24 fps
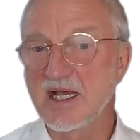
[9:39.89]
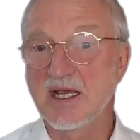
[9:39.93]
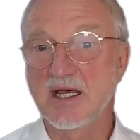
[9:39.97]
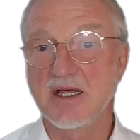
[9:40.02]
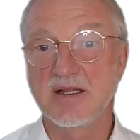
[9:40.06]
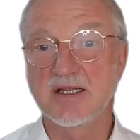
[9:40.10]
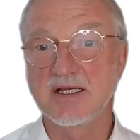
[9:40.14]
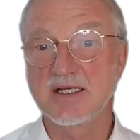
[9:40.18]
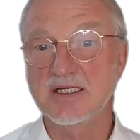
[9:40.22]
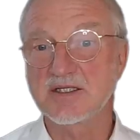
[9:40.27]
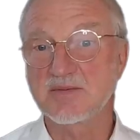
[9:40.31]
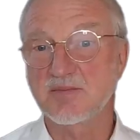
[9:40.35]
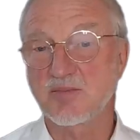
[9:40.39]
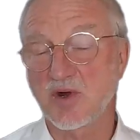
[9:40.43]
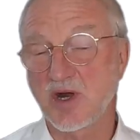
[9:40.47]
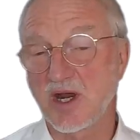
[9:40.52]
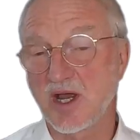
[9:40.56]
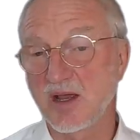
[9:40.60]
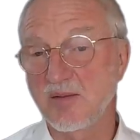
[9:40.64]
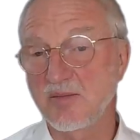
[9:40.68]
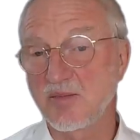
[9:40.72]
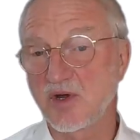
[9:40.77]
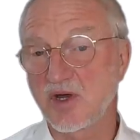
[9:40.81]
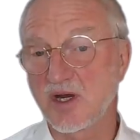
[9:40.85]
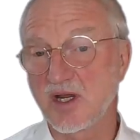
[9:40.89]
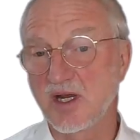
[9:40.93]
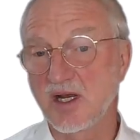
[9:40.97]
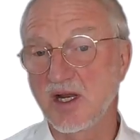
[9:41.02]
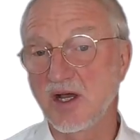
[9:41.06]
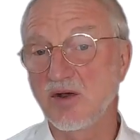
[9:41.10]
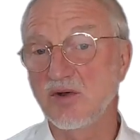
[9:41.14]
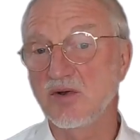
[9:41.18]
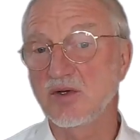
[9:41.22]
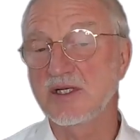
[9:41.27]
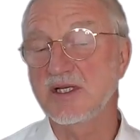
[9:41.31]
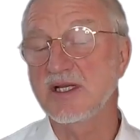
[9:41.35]
This primary
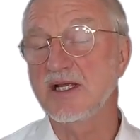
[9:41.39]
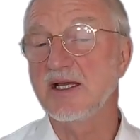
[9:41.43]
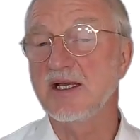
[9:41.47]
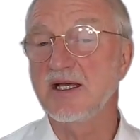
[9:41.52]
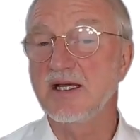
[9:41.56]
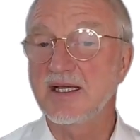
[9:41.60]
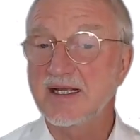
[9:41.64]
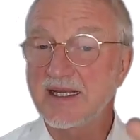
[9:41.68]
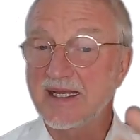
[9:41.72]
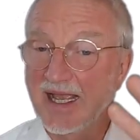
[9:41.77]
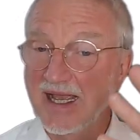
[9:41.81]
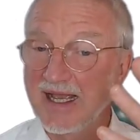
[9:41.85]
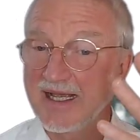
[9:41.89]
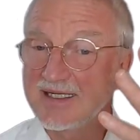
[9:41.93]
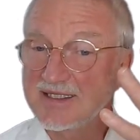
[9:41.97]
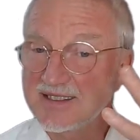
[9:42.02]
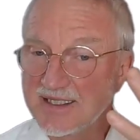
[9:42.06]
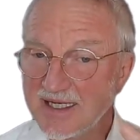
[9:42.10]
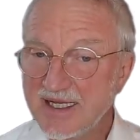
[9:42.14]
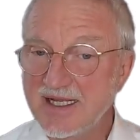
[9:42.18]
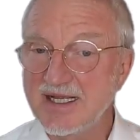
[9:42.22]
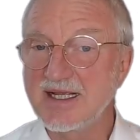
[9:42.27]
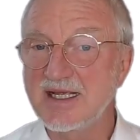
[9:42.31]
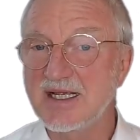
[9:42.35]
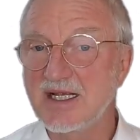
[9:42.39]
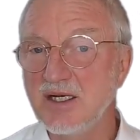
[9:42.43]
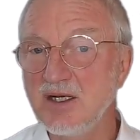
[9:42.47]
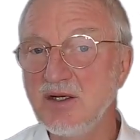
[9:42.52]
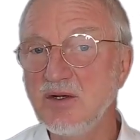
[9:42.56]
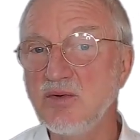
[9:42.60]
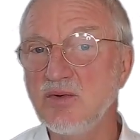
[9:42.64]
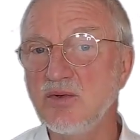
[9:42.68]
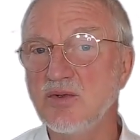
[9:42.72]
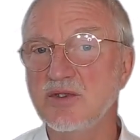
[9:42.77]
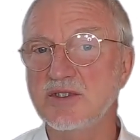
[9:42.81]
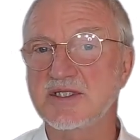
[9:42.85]
load case
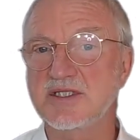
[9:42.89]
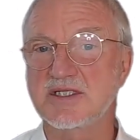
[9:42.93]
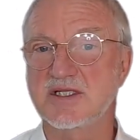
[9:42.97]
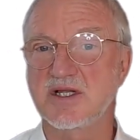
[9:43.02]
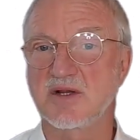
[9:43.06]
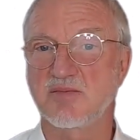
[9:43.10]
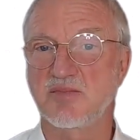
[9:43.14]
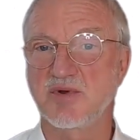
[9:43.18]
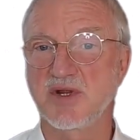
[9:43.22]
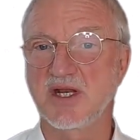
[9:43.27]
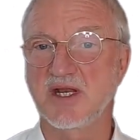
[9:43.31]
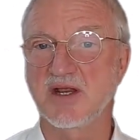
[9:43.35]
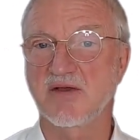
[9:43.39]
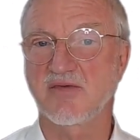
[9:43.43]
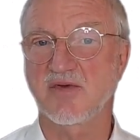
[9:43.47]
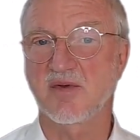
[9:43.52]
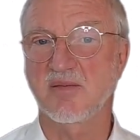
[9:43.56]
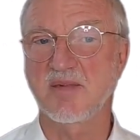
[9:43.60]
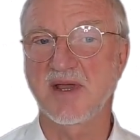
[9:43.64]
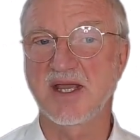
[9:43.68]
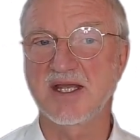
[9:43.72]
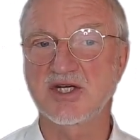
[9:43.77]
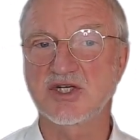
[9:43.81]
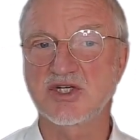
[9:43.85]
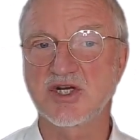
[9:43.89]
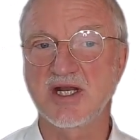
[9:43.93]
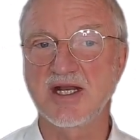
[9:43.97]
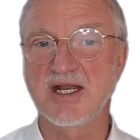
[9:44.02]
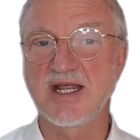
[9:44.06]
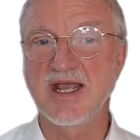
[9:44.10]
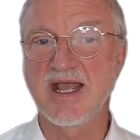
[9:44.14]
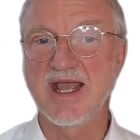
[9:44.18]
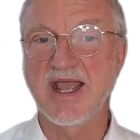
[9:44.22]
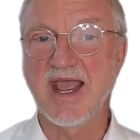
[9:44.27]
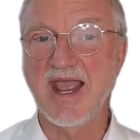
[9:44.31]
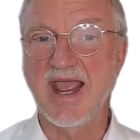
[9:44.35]
includes the predeformation
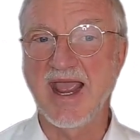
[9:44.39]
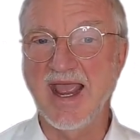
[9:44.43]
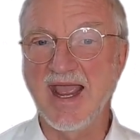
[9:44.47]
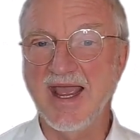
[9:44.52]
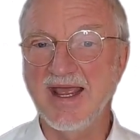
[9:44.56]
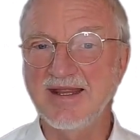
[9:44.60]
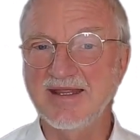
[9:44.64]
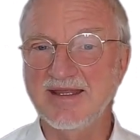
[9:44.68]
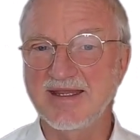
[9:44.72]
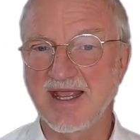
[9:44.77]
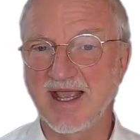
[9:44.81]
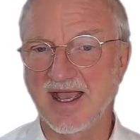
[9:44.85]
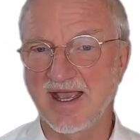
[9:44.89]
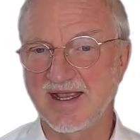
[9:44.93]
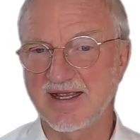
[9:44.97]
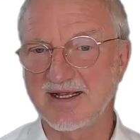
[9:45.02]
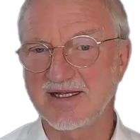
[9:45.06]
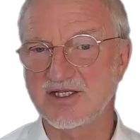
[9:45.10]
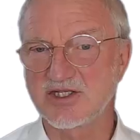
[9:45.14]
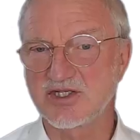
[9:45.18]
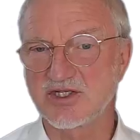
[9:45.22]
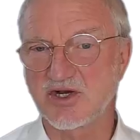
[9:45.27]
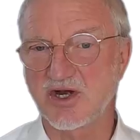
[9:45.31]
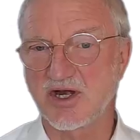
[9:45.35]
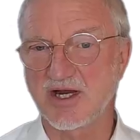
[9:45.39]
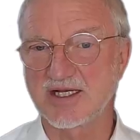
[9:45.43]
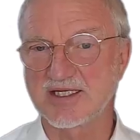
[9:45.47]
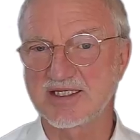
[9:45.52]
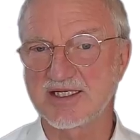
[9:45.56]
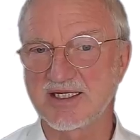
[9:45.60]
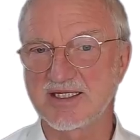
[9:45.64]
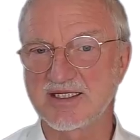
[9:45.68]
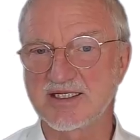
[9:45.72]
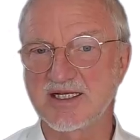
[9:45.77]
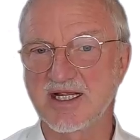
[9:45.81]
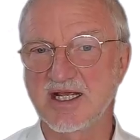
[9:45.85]
and the
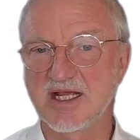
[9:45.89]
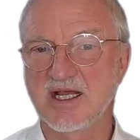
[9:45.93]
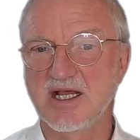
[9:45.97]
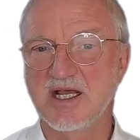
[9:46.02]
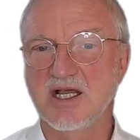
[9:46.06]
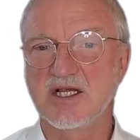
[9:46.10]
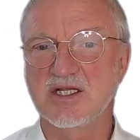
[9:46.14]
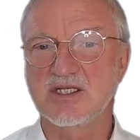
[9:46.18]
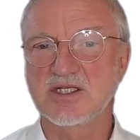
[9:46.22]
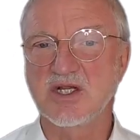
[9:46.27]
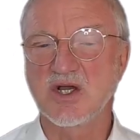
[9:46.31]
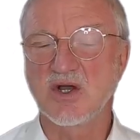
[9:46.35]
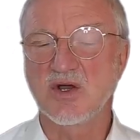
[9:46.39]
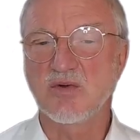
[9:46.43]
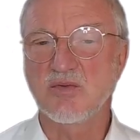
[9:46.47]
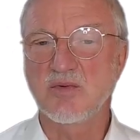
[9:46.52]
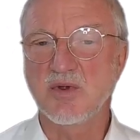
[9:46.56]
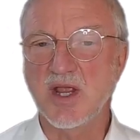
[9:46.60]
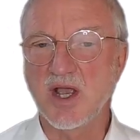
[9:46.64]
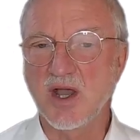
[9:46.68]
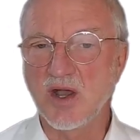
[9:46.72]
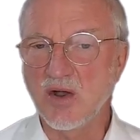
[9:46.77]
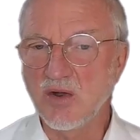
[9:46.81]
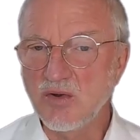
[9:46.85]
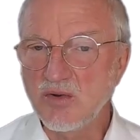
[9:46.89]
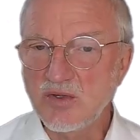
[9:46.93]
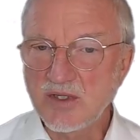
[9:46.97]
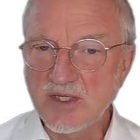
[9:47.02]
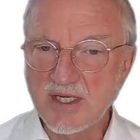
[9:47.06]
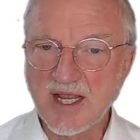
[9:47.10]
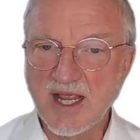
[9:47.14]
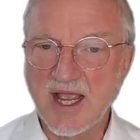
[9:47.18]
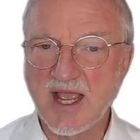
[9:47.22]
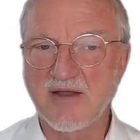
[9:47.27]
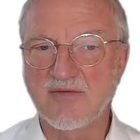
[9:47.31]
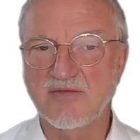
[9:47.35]
eigenstresses, so we
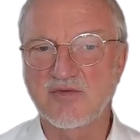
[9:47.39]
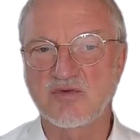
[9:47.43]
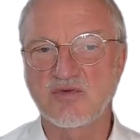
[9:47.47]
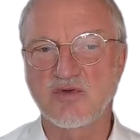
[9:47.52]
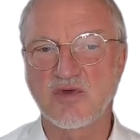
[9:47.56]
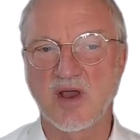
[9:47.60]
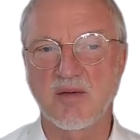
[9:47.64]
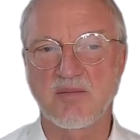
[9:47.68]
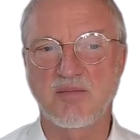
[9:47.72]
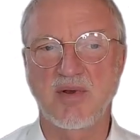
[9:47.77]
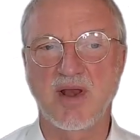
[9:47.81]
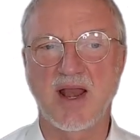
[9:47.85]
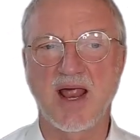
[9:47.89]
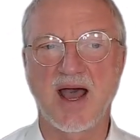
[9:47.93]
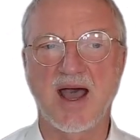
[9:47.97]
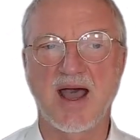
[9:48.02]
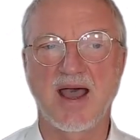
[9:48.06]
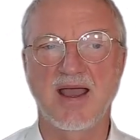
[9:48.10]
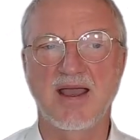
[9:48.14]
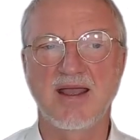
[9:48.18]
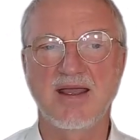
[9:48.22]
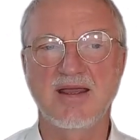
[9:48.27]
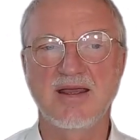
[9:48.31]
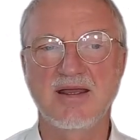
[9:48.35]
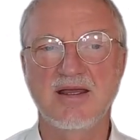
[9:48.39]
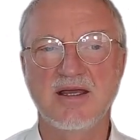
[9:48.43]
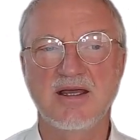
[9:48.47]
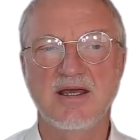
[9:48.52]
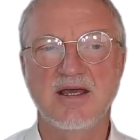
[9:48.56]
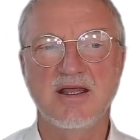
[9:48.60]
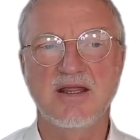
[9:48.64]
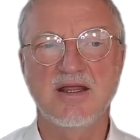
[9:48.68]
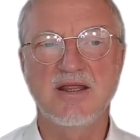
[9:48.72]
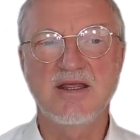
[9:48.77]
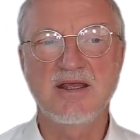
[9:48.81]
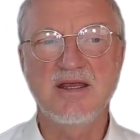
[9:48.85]
only have to apply
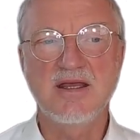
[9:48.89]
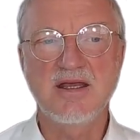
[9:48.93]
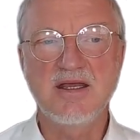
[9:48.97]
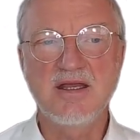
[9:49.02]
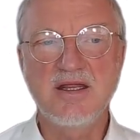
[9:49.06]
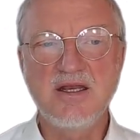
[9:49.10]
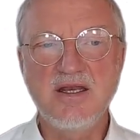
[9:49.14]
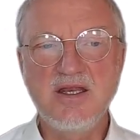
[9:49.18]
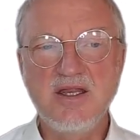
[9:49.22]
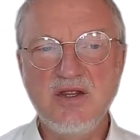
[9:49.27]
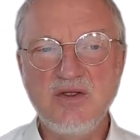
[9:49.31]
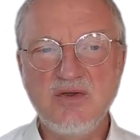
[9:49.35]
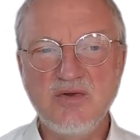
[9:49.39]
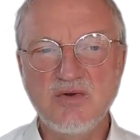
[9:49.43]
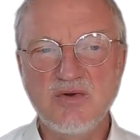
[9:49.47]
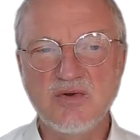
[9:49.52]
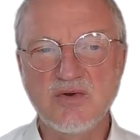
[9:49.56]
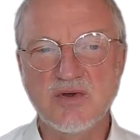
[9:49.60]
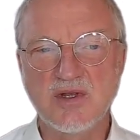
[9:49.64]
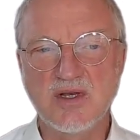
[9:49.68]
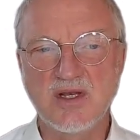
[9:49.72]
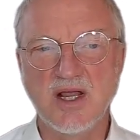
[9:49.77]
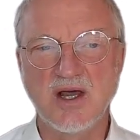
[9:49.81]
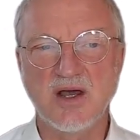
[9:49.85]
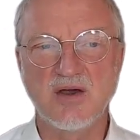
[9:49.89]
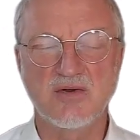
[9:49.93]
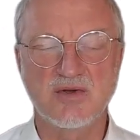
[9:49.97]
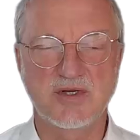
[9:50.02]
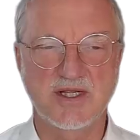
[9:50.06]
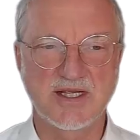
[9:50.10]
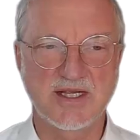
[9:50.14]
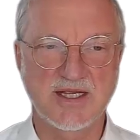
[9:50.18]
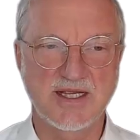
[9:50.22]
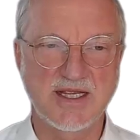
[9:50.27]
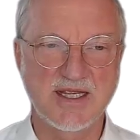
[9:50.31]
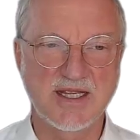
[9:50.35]
the new
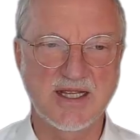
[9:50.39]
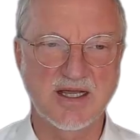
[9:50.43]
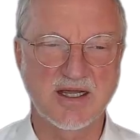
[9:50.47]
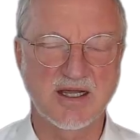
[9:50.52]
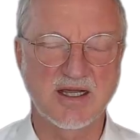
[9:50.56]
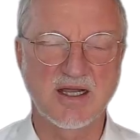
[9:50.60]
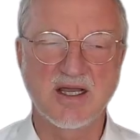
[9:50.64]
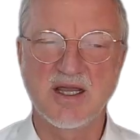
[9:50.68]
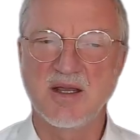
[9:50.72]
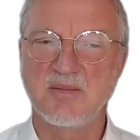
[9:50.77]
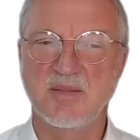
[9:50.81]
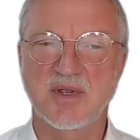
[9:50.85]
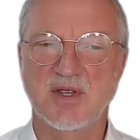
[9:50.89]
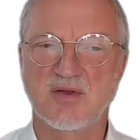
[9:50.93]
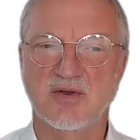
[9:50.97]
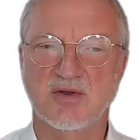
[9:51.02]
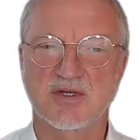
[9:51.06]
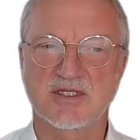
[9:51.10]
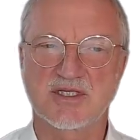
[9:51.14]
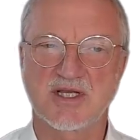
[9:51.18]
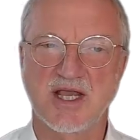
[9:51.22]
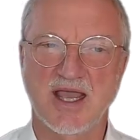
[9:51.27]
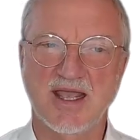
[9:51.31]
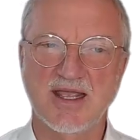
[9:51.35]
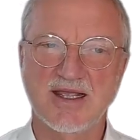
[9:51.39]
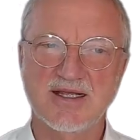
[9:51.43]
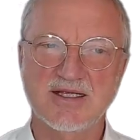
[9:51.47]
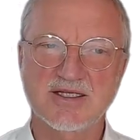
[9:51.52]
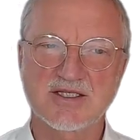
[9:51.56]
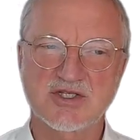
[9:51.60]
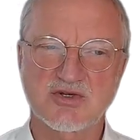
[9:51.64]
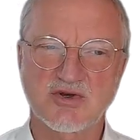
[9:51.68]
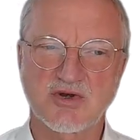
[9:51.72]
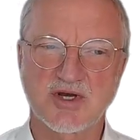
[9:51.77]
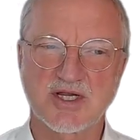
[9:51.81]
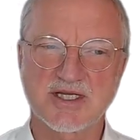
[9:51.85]
loading here, because the
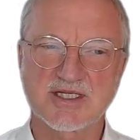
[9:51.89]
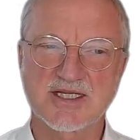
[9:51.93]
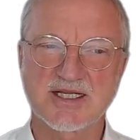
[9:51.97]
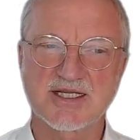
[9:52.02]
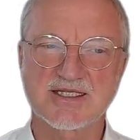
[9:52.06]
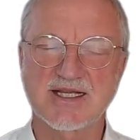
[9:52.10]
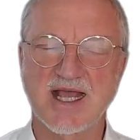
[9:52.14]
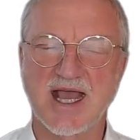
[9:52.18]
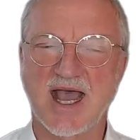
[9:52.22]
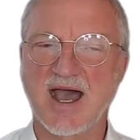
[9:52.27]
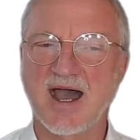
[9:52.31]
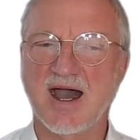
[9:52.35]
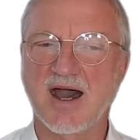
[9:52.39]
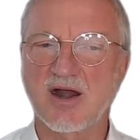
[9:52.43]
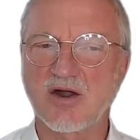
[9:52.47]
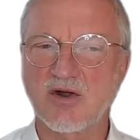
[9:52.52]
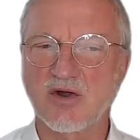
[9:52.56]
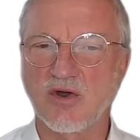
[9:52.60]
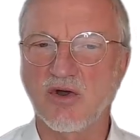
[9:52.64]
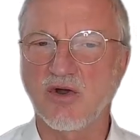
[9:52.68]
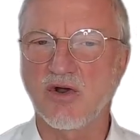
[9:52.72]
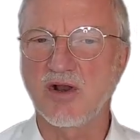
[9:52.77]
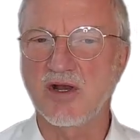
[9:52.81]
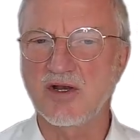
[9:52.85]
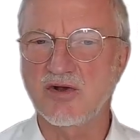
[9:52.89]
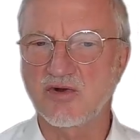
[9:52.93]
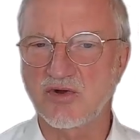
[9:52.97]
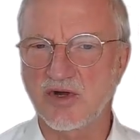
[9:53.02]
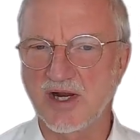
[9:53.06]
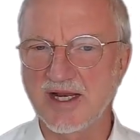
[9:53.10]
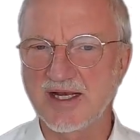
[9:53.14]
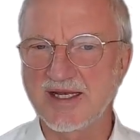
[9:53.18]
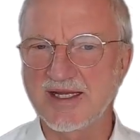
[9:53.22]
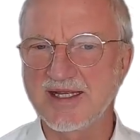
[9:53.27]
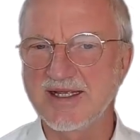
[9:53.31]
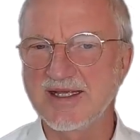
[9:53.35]
eigenstresses are
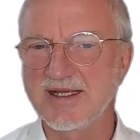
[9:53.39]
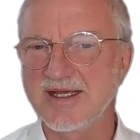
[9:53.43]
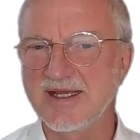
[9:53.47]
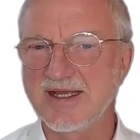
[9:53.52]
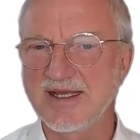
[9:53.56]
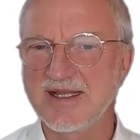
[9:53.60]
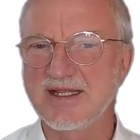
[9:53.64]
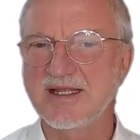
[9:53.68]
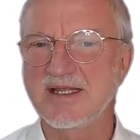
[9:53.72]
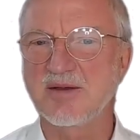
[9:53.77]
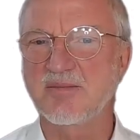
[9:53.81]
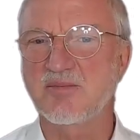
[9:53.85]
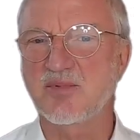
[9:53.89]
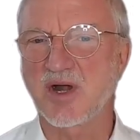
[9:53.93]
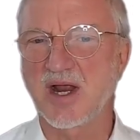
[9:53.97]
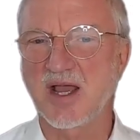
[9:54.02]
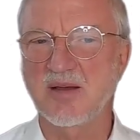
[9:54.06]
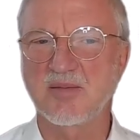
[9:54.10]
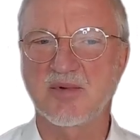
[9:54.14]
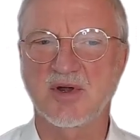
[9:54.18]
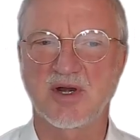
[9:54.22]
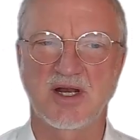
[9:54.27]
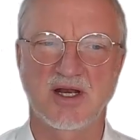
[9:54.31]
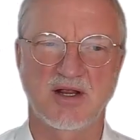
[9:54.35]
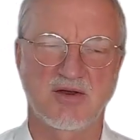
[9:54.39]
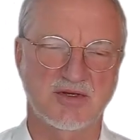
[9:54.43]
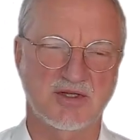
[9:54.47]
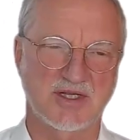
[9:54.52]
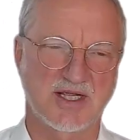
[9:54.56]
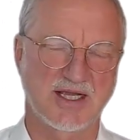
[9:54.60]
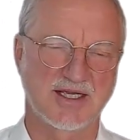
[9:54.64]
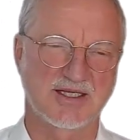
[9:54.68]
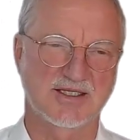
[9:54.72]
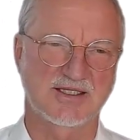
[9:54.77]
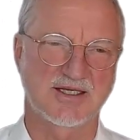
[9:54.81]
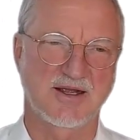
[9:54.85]
already in the primary load
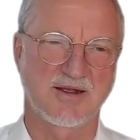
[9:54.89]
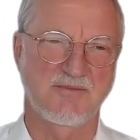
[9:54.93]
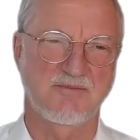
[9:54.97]
case.